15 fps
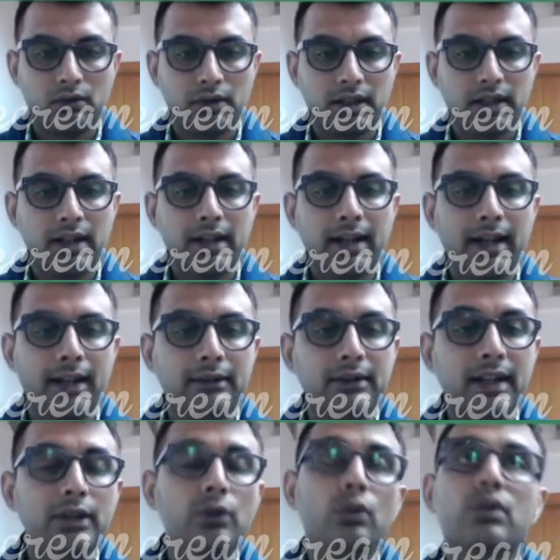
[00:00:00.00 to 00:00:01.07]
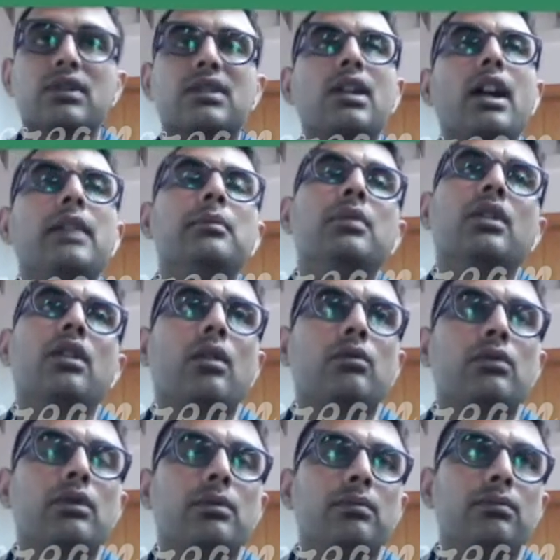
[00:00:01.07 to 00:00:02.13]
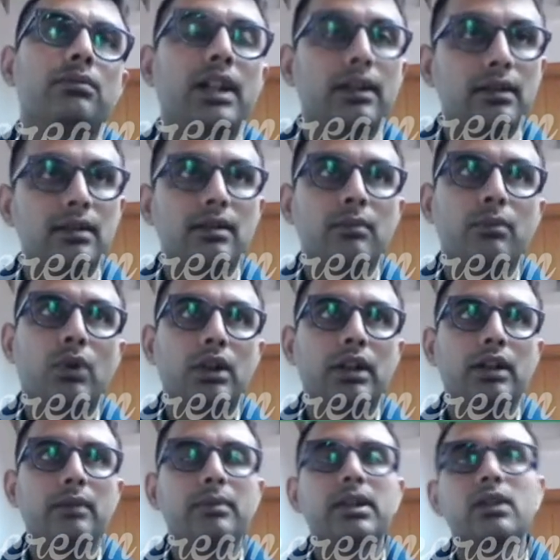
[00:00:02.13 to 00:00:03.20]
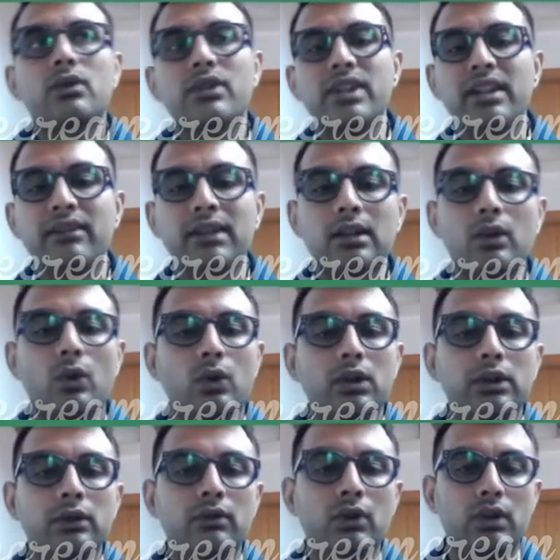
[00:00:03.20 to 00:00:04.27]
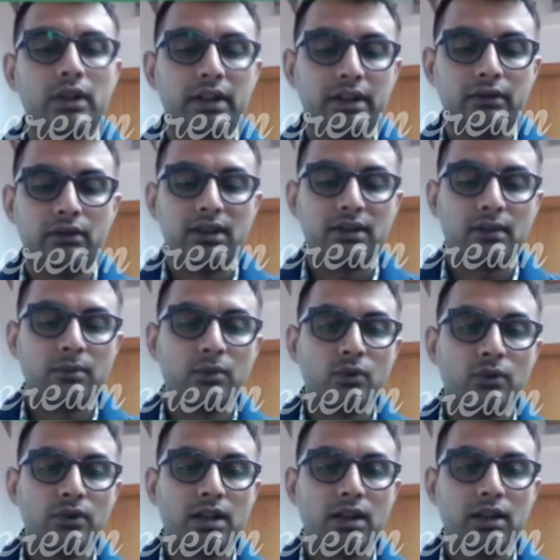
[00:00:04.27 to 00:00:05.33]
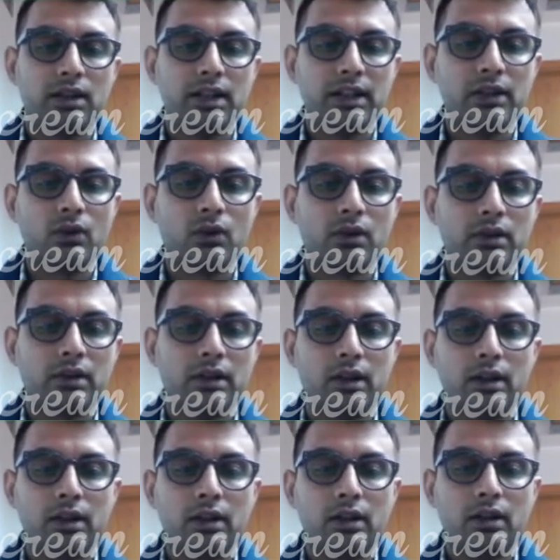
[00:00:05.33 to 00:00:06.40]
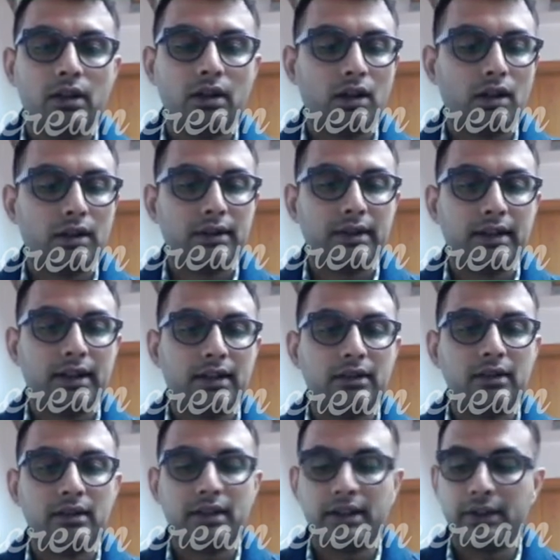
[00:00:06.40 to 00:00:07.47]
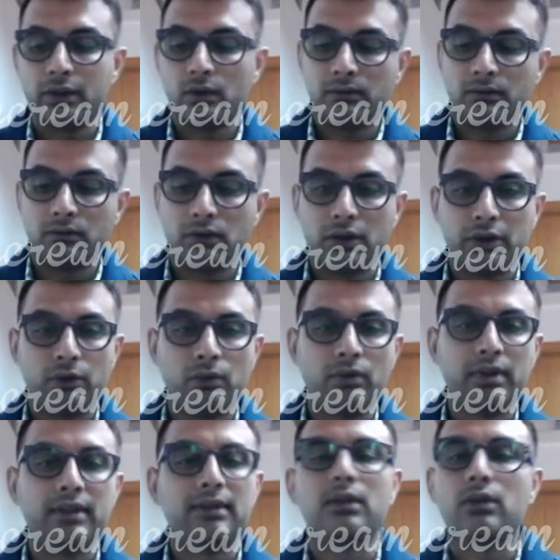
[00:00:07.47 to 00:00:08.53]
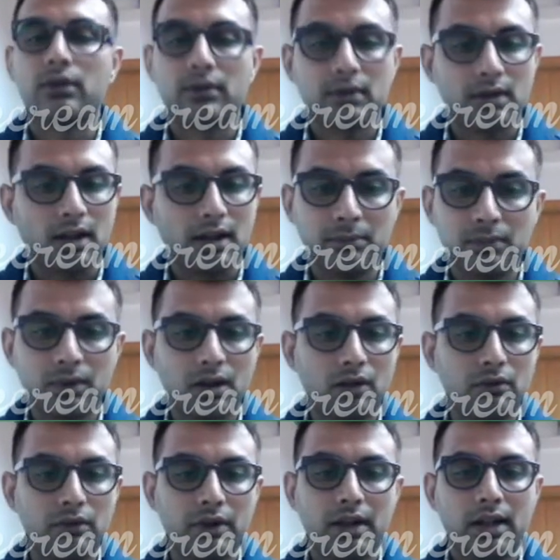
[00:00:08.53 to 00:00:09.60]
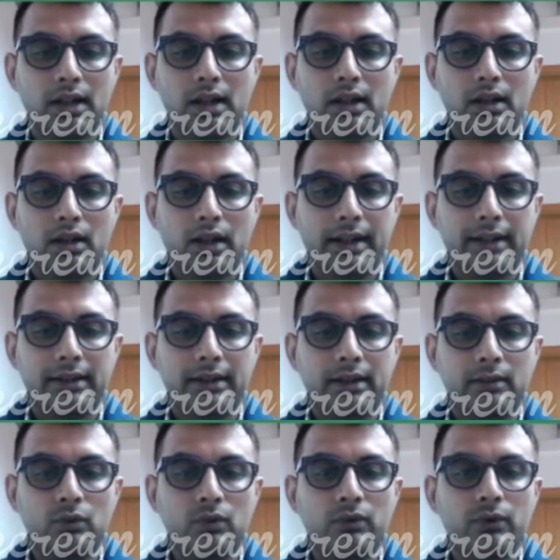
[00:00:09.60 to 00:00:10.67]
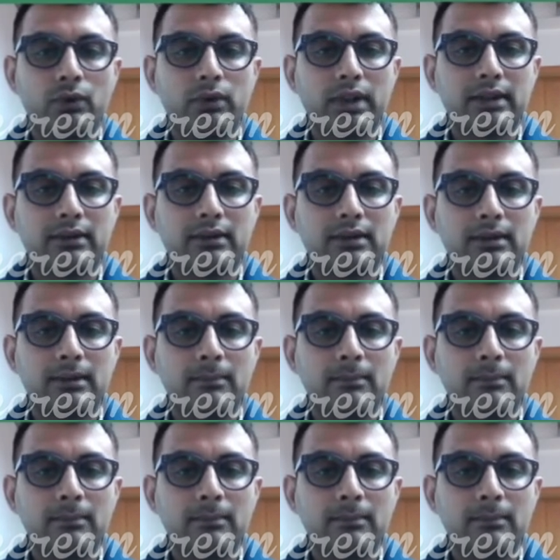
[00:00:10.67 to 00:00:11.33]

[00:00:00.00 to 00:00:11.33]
Okay, and then your Skype account, that is important because they will call you for that. Let's suppose ali.khan@120 is your Skype account, and then move to next.